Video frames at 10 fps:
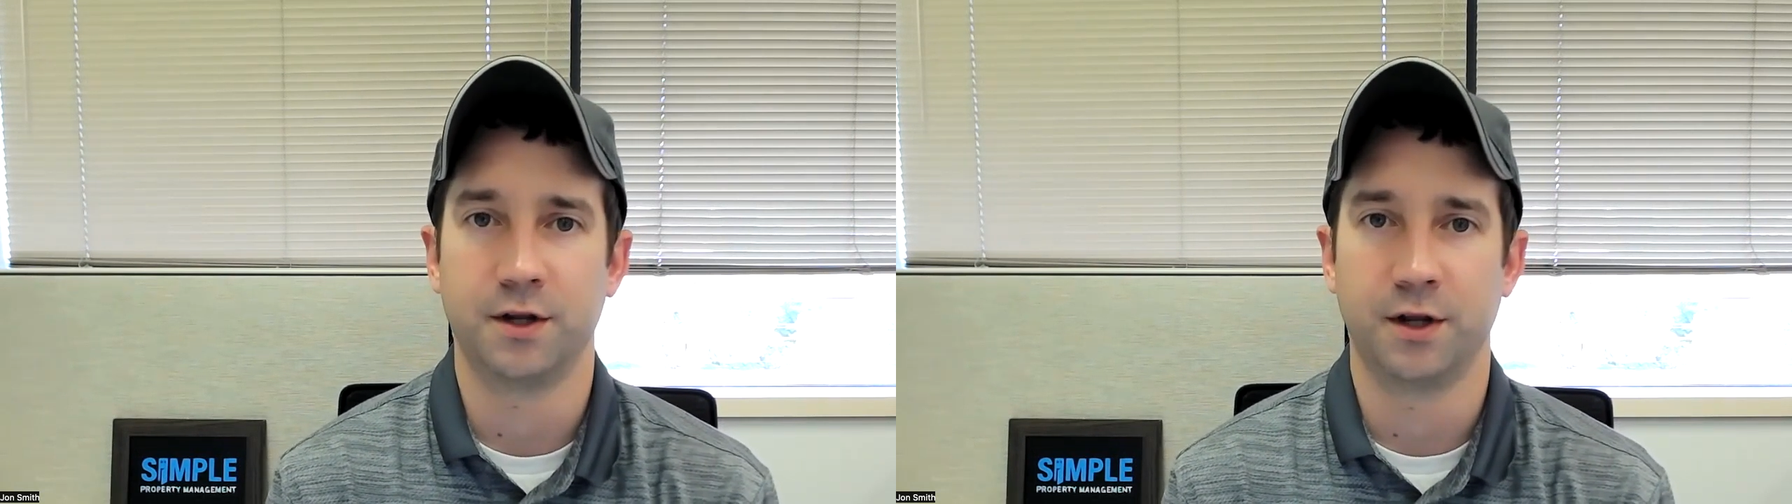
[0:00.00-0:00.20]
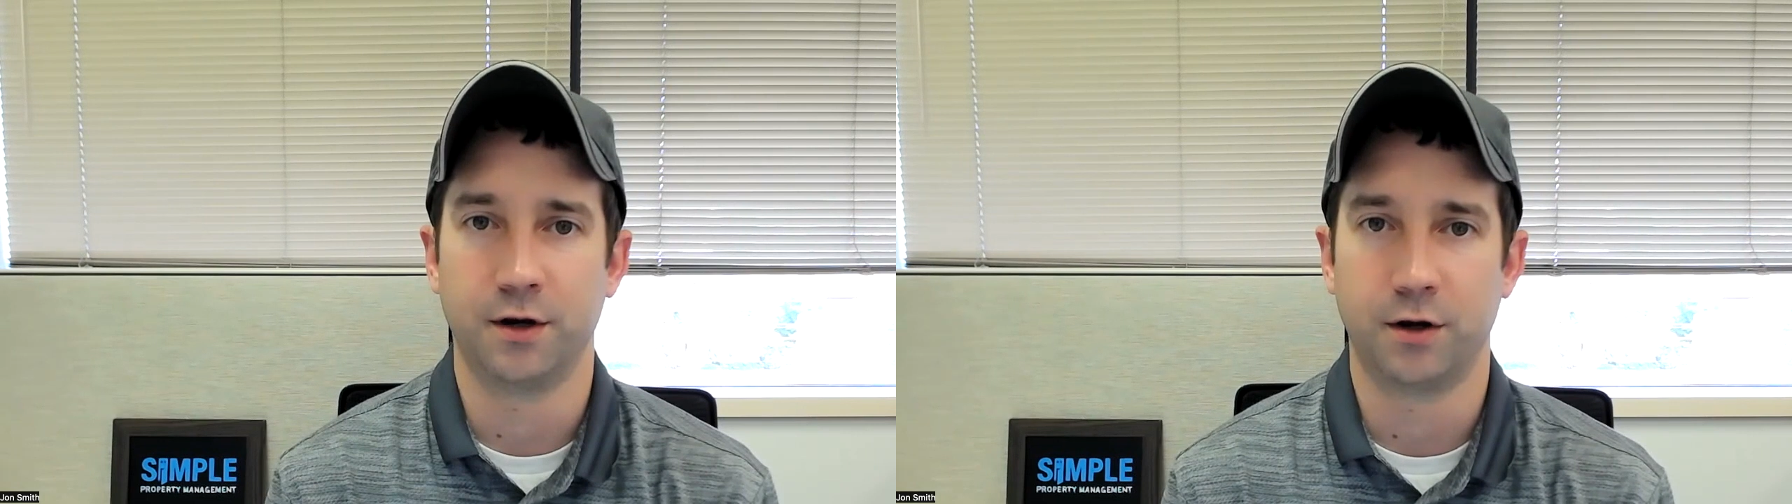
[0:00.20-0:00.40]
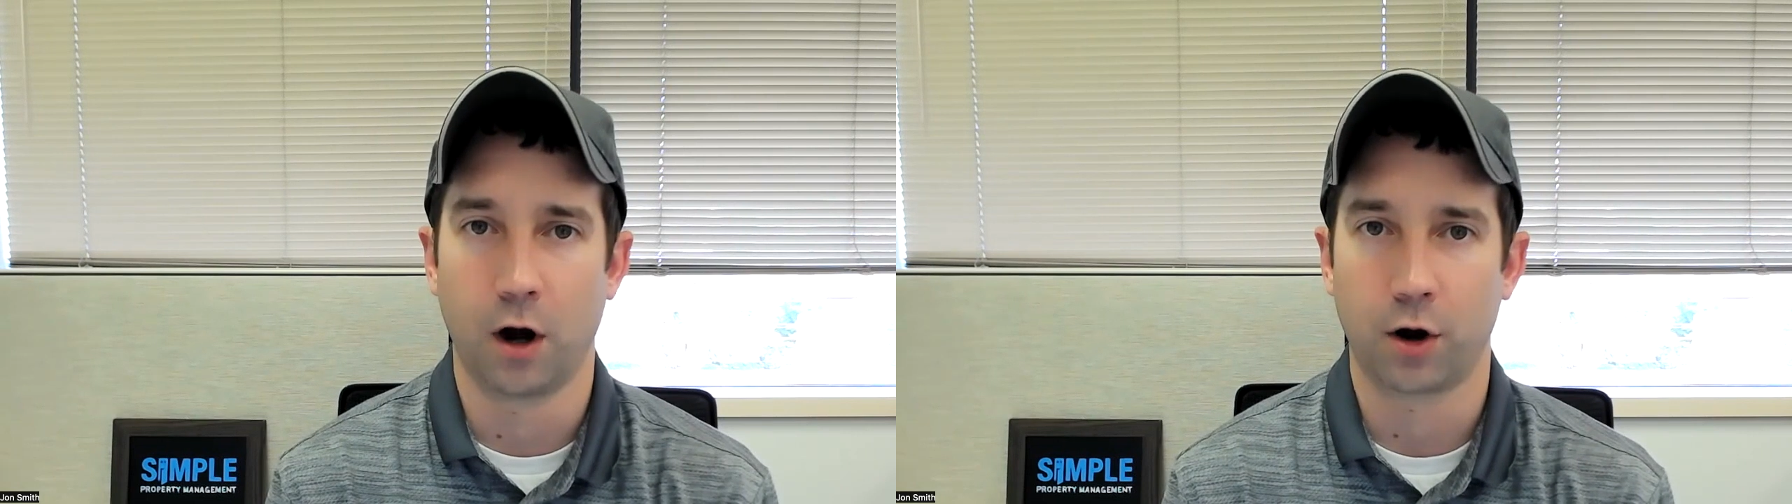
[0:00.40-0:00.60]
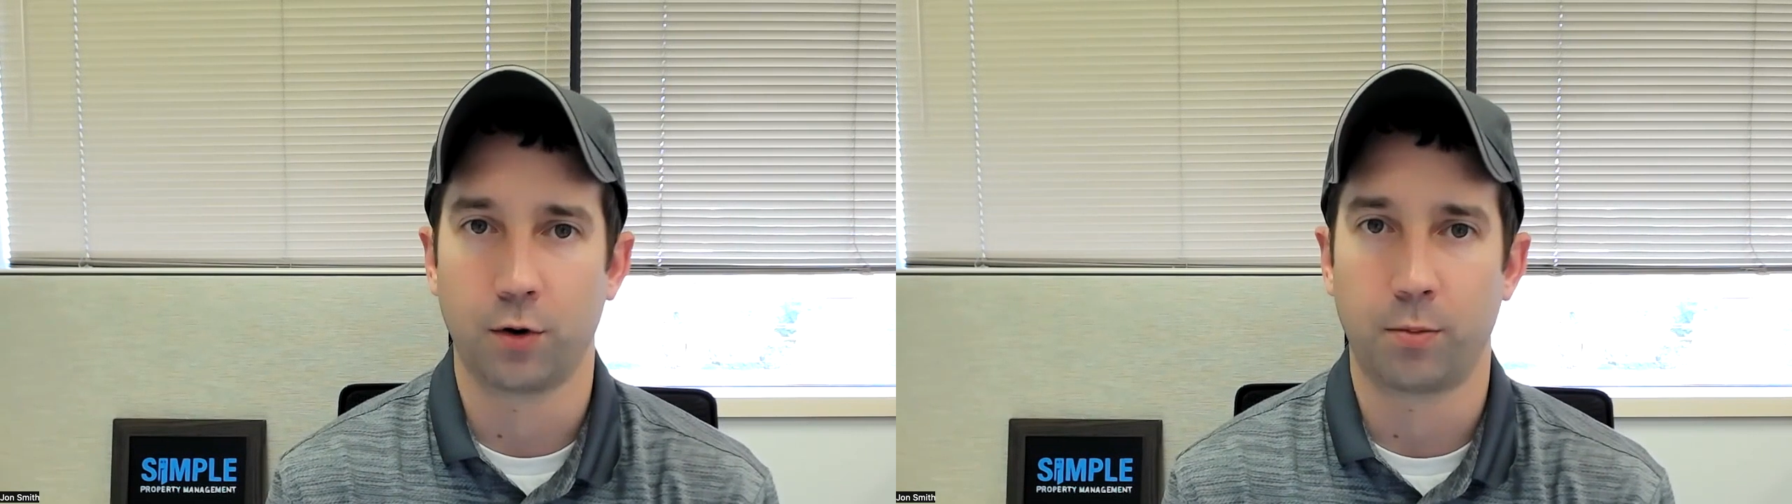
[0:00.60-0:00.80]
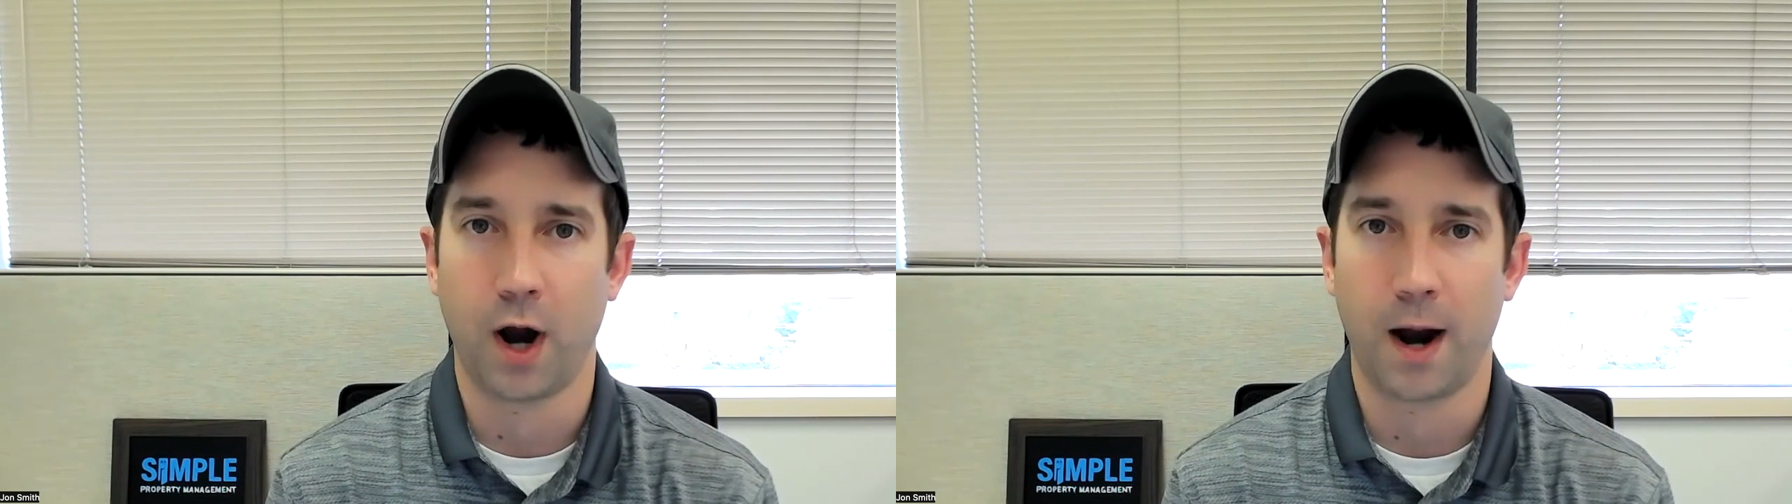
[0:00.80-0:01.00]
in darker
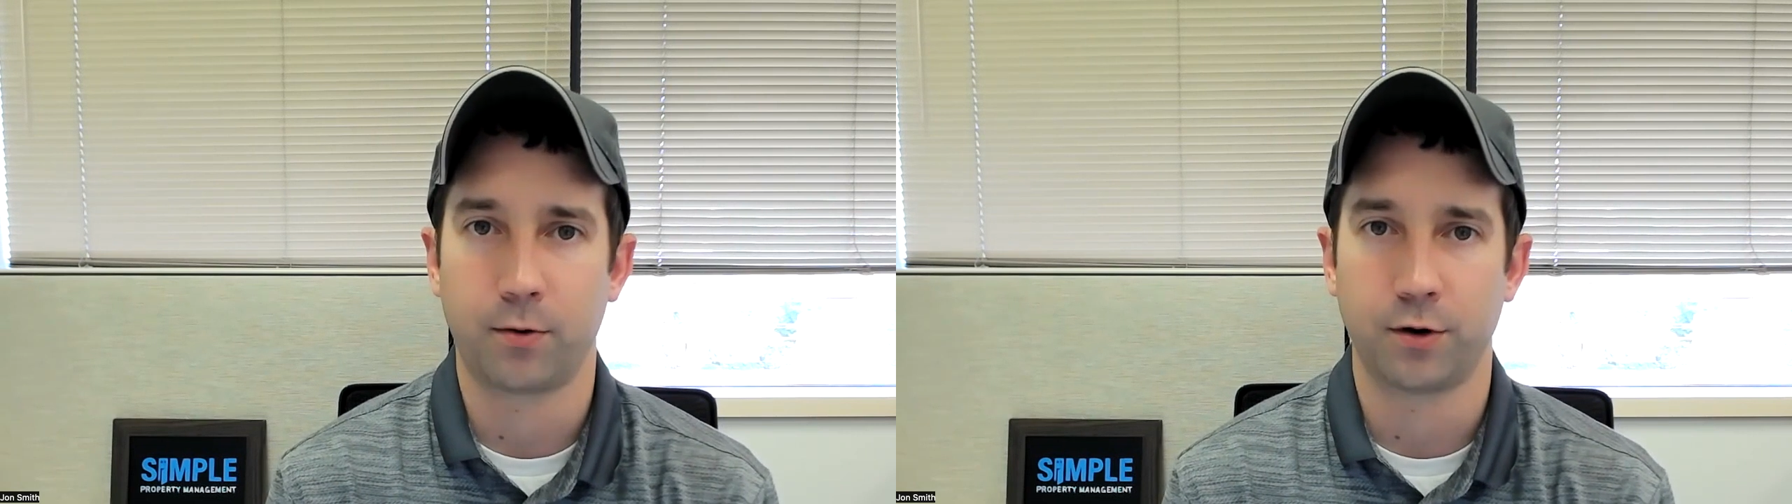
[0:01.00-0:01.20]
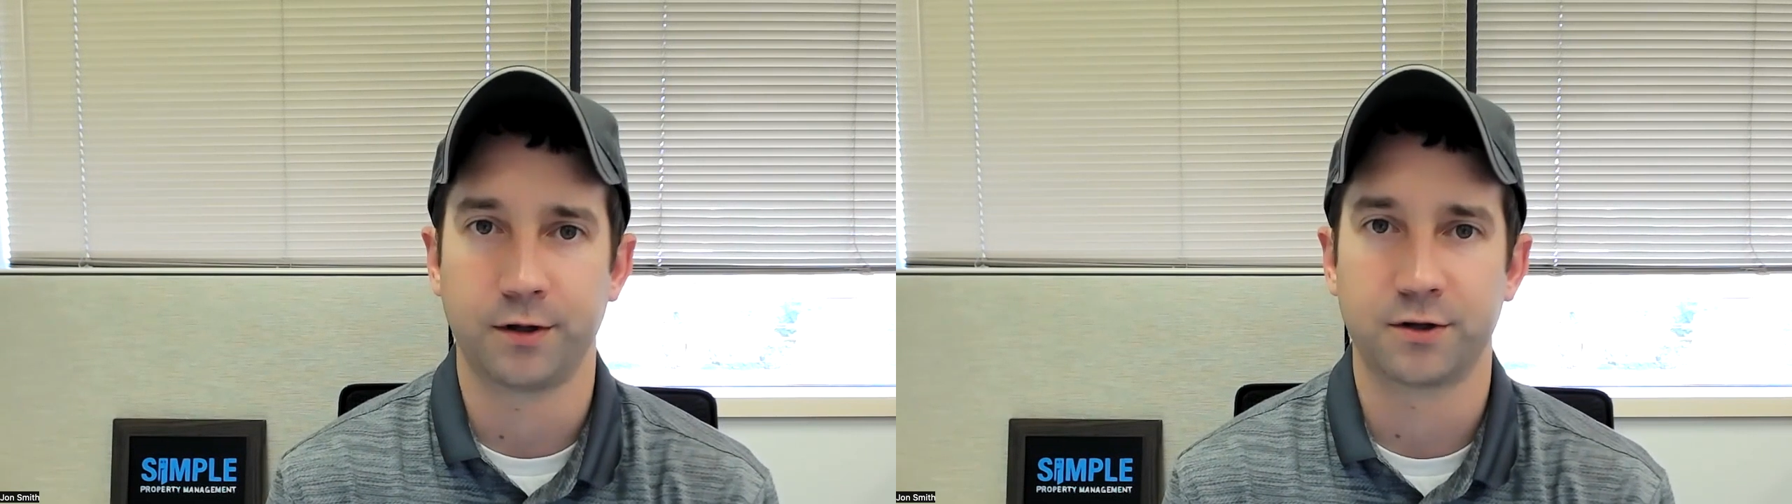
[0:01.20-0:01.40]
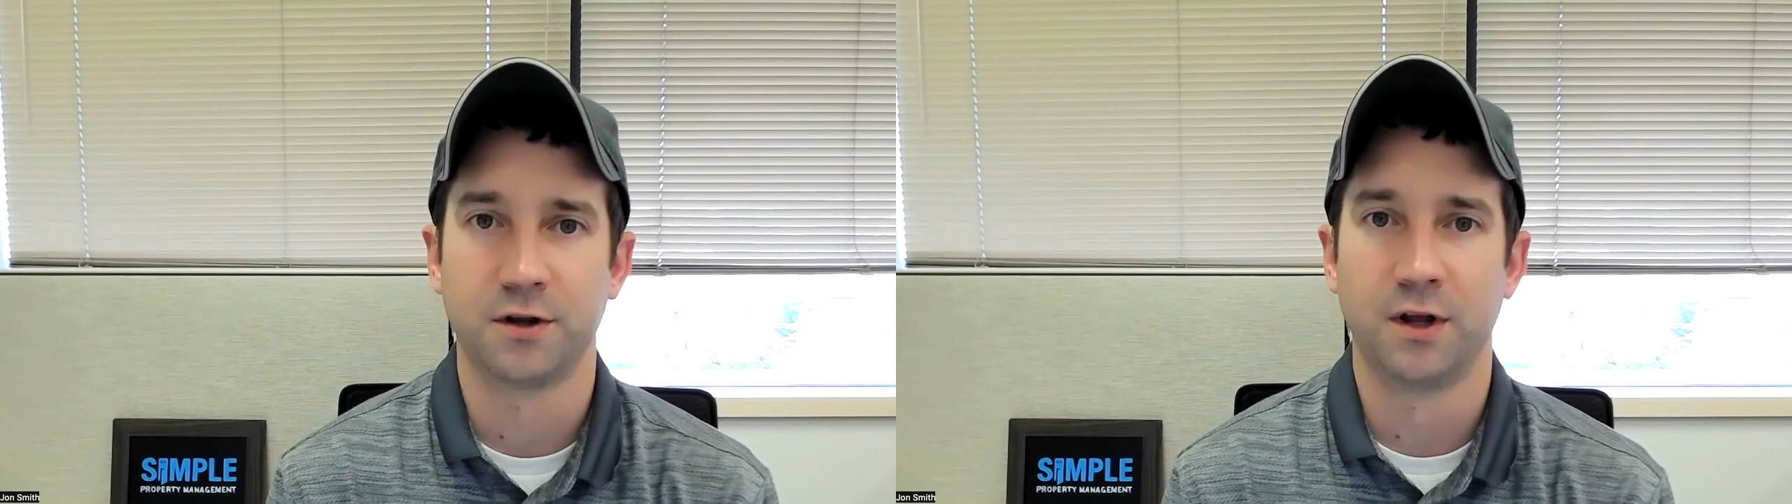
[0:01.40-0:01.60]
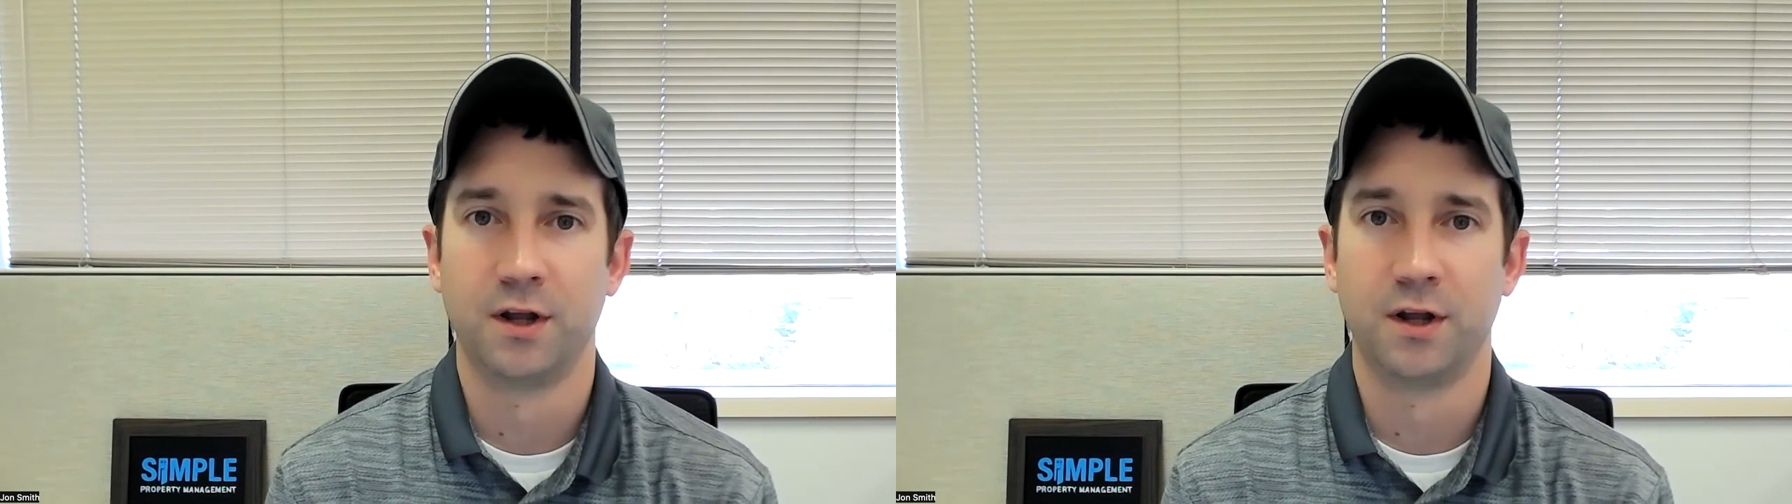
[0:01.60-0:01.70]
properties.